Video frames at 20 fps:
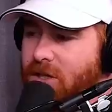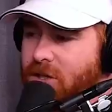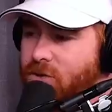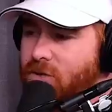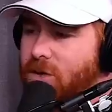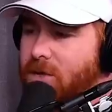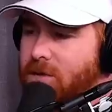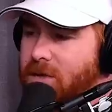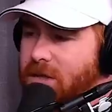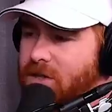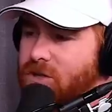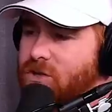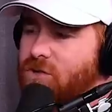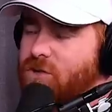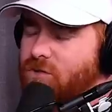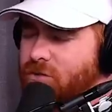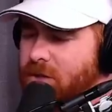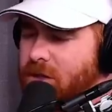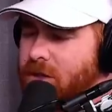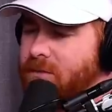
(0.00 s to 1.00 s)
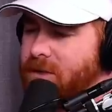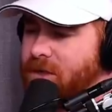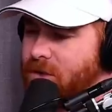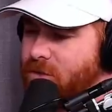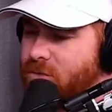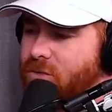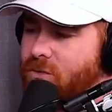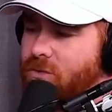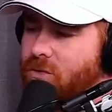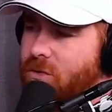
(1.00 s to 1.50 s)
you can be extremely
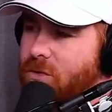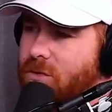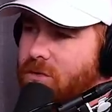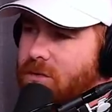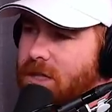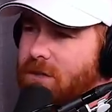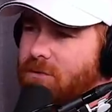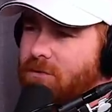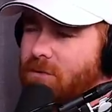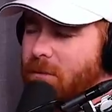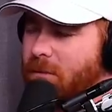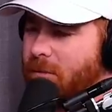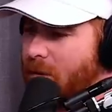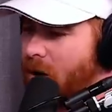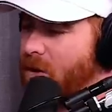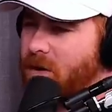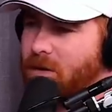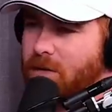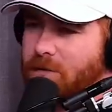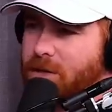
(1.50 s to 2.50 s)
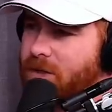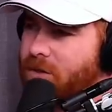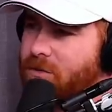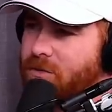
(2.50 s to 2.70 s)
cruel, like remarkably